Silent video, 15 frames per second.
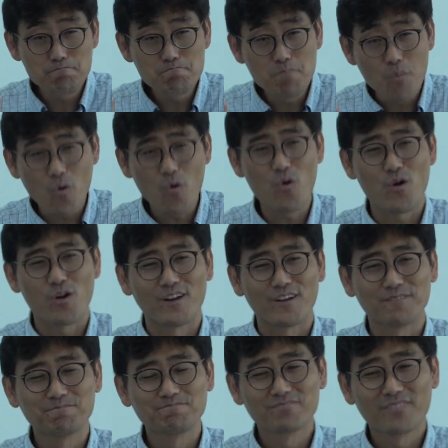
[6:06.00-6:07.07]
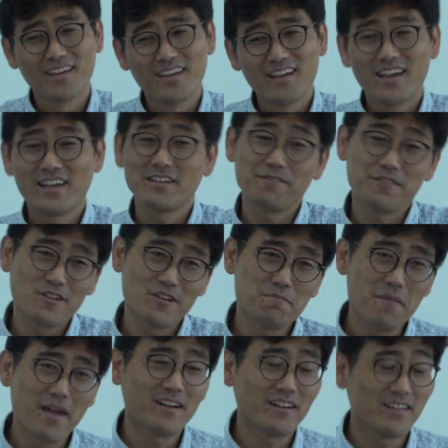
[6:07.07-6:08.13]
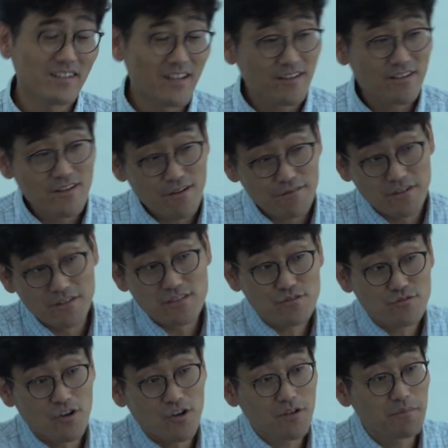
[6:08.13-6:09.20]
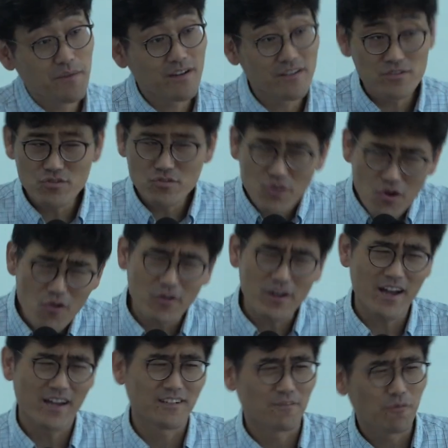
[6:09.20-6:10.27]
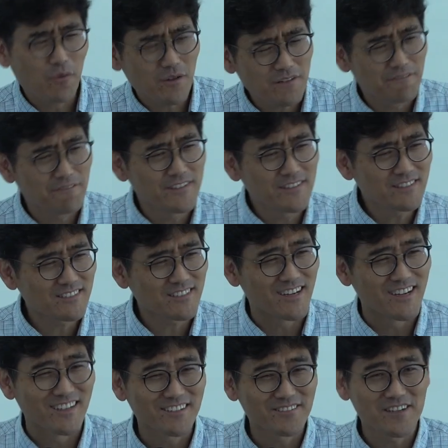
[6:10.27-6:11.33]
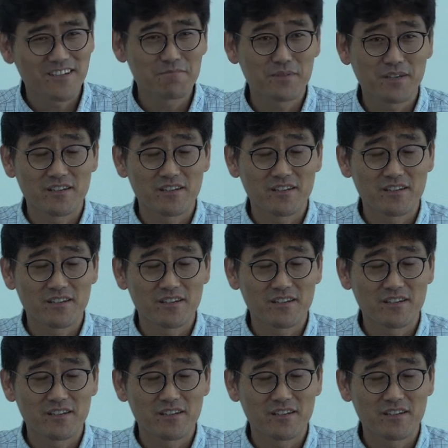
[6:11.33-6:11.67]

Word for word: more. And if you're married and you have a strong marriage, you know kind of what it feels like, right?